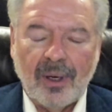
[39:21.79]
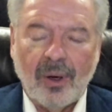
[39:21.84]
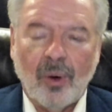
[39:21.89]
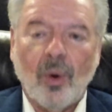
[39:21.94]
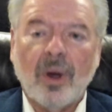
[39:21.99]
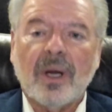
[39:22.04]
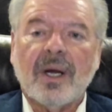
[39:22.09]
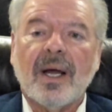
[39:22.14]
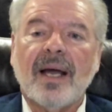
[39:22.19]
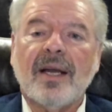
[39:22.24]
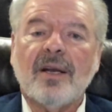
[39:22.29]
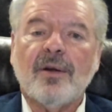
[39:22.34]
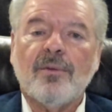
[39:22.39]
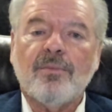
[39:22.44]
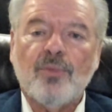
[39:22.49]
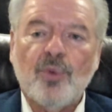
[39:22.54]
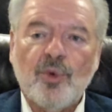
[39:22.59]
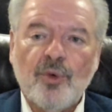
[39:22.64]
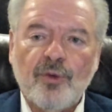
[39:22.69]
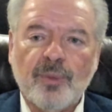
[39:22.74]
What kind of
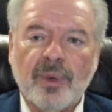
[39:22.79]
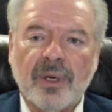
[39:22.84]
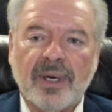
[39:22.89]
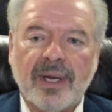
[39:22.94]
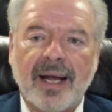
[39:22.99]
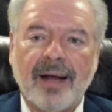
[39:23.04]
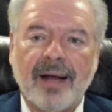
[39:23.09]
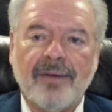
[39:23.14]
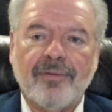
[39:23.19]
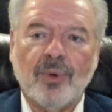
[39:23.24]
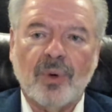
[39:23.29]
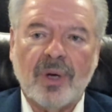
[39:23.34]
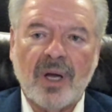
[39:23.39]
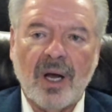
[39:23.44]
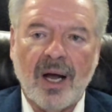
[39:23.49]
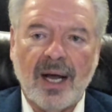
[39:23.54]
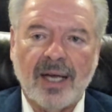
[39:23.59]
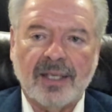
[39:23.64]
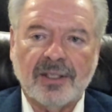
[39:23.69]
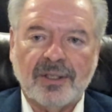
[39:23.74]
movement have you
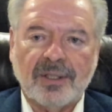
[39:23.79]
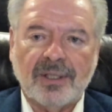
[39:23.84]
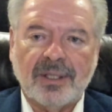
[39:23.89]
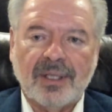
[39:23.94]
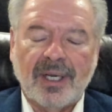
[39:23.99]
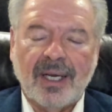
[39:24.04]
caused?